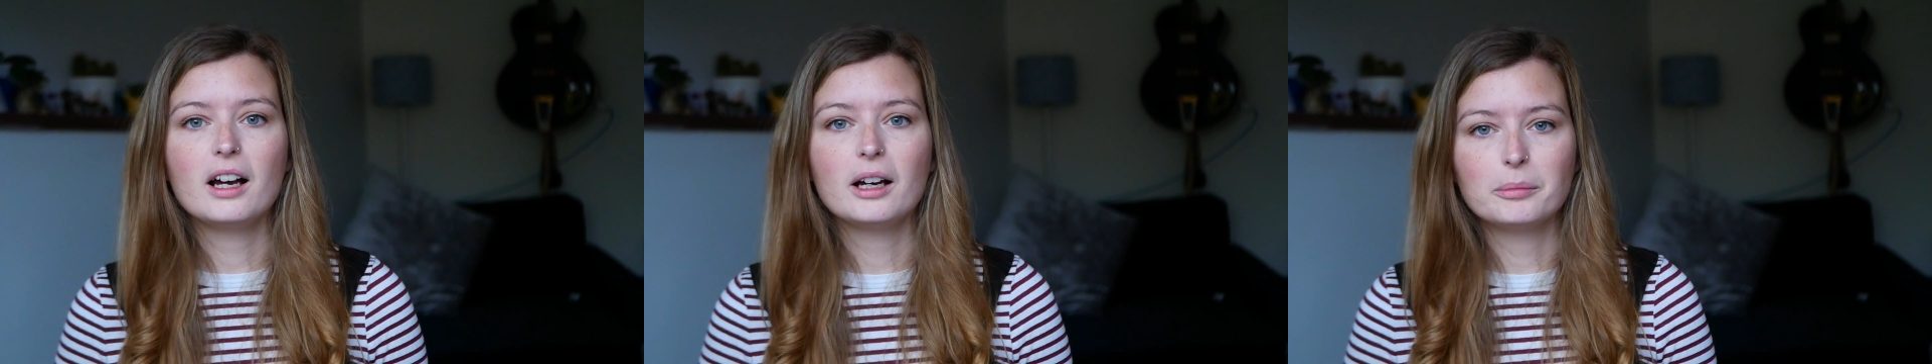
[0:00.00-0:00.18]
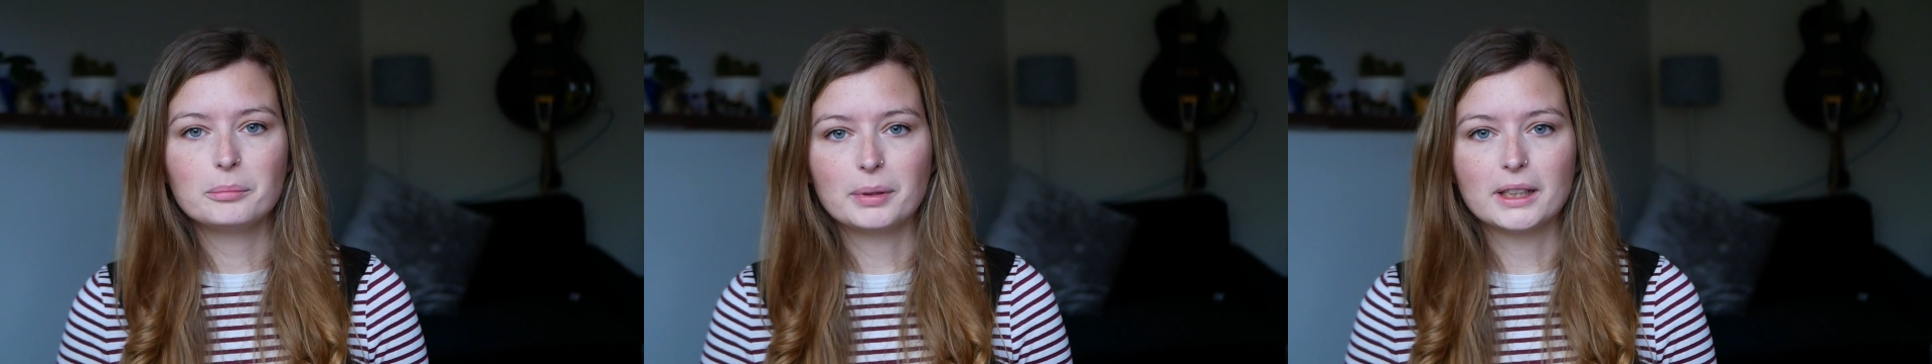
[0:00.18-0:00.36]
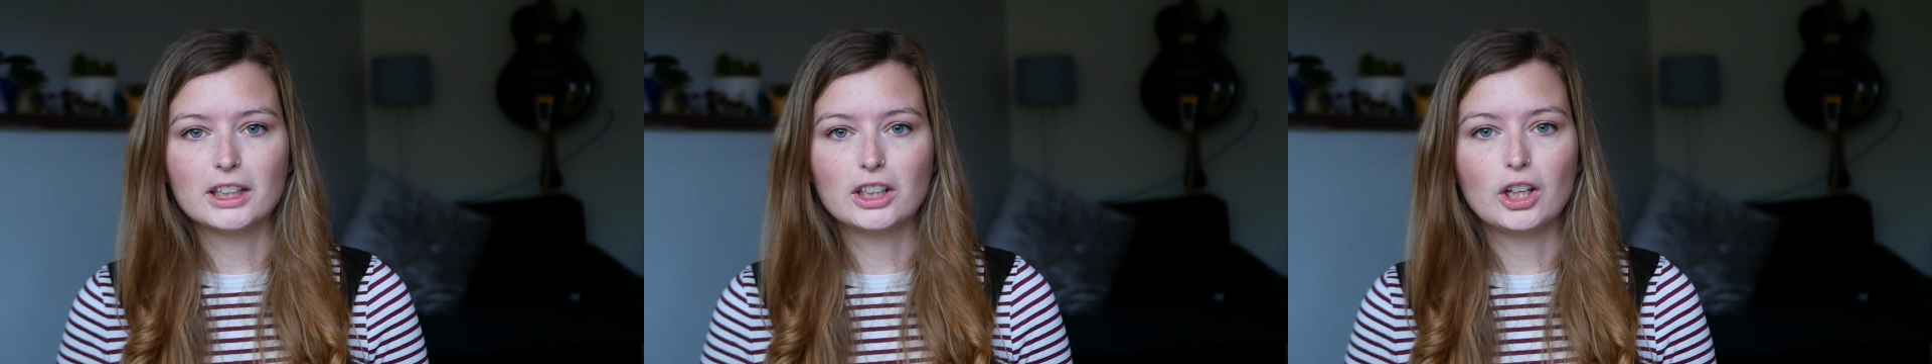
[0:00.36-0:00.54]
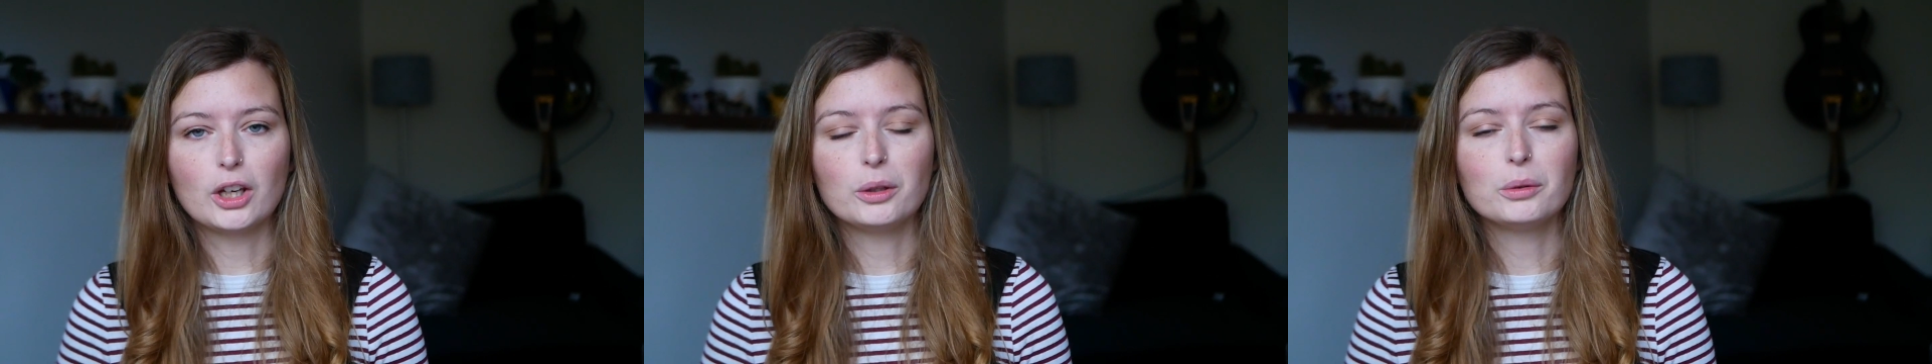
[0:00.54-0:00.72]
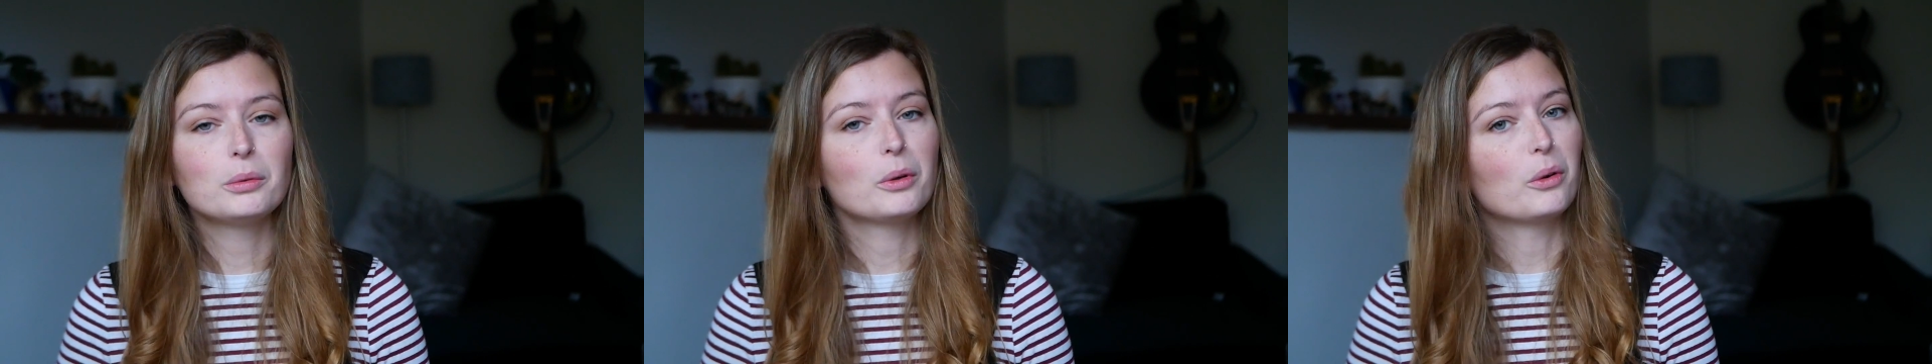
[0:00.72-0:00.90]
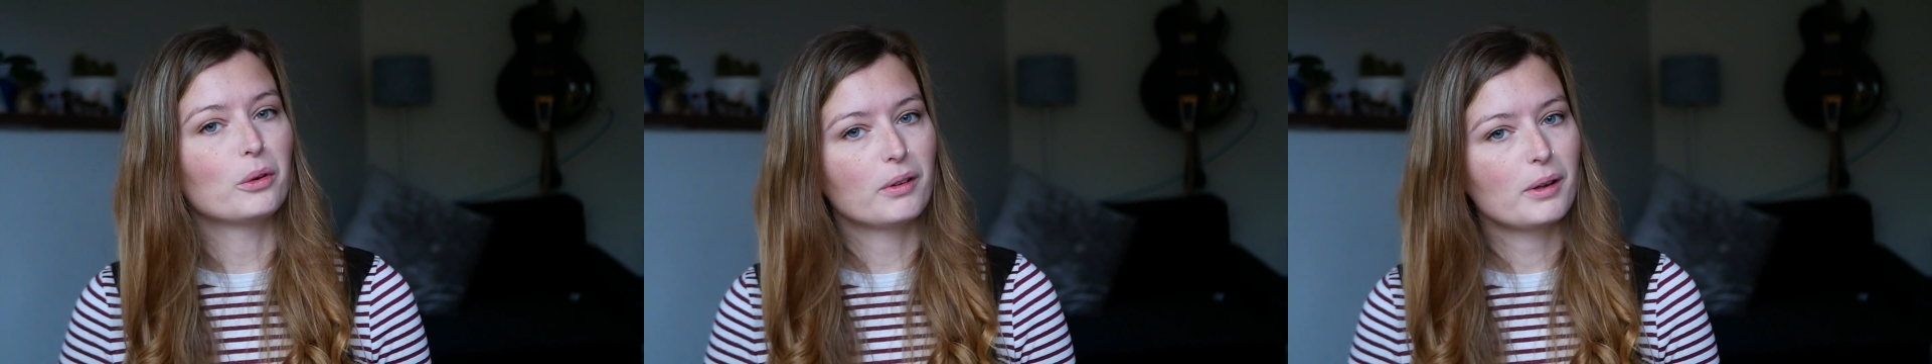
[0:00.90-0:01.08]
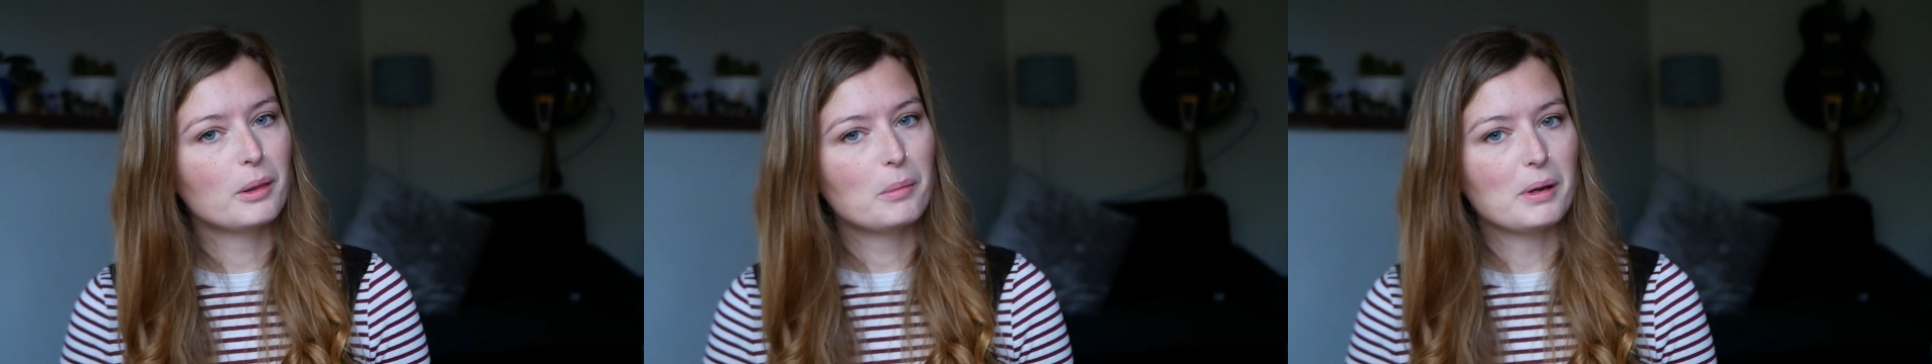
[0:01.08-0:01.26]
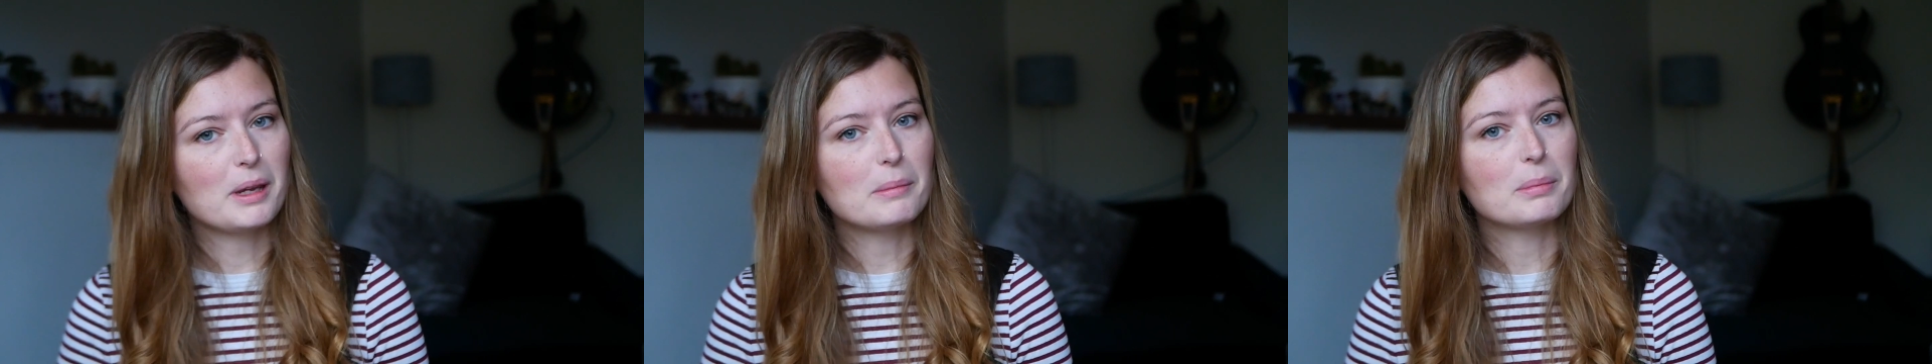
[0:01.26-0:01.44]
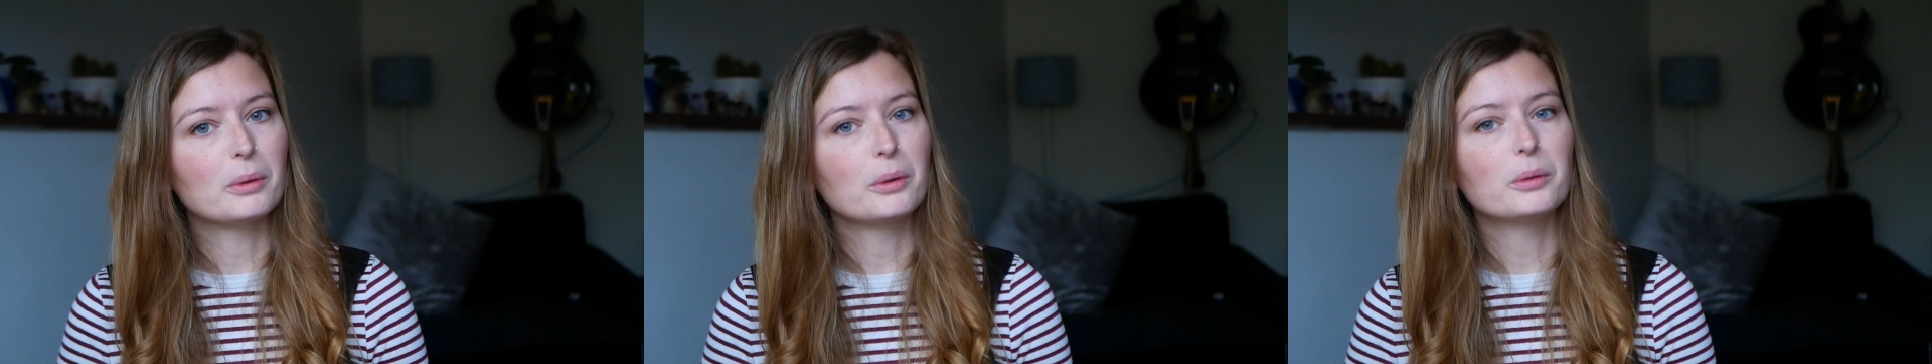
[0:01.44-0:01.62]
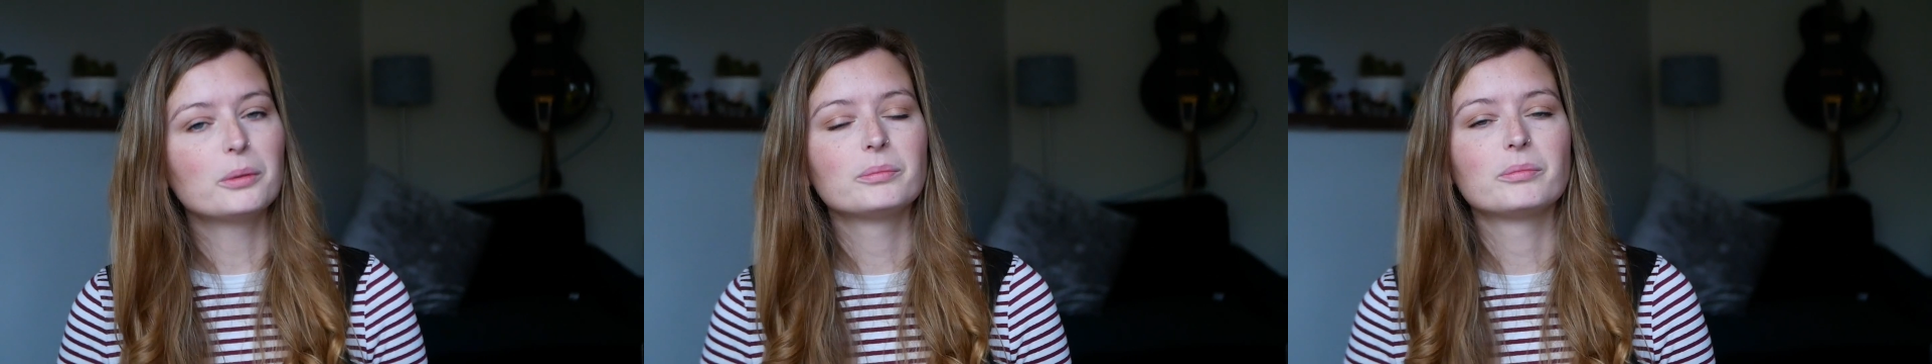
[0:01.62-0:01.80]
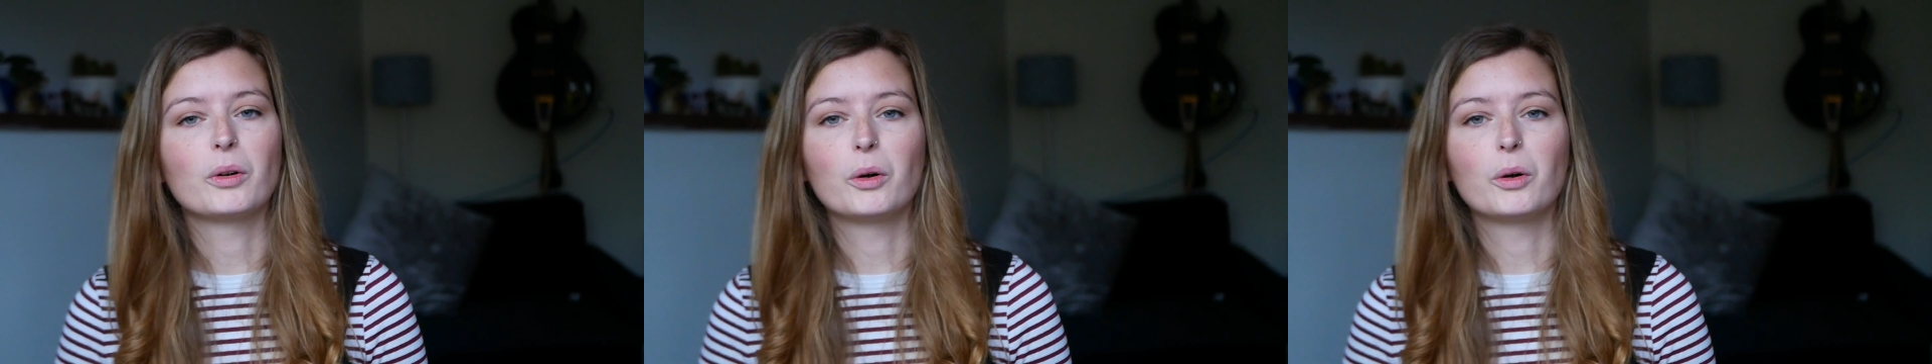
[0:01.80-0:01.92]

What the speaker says: humping you or other people